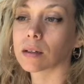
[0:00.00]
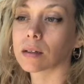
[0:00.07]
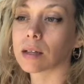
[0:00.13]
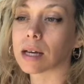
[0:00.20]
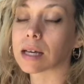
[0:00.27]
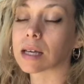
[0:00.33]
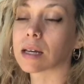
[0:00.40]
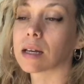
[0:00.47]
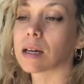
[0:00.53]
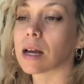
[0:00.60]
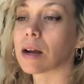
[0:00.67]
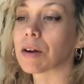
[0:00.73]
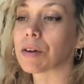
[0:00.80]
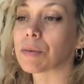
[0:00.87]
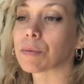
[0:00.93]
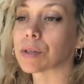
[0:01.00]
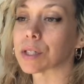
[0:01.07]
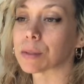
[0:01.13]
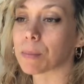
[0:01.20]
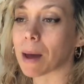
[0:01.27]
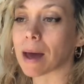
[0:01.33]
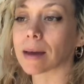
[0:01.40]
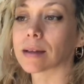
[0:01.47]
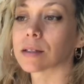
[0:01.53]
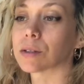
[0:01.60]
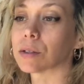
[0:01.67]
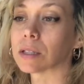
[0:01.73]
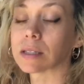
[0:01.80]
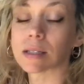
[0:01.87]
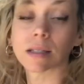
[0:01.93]
like an inherent respect,
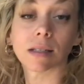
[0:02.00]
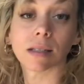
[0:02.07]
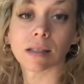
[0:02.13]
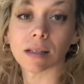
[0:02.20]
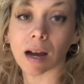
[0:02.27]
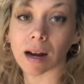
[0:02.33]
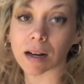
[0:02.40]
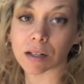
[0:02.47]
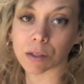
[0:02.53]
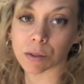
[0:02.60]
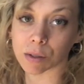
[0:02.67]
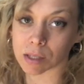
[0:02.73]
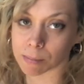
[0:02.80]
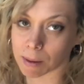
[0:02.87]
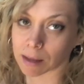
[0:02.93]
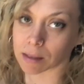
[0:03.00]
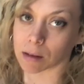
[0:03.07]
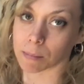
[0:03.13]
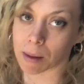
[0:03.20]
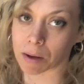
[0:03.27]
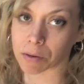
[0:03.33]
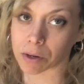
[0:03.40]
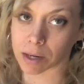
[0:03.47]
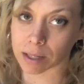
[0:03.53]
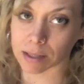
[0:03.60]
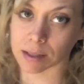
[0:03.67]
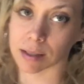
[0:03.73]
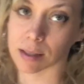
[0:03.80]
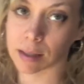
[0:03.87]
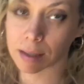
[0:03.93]
or at least desire to respect their
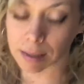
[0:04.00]
boundaries.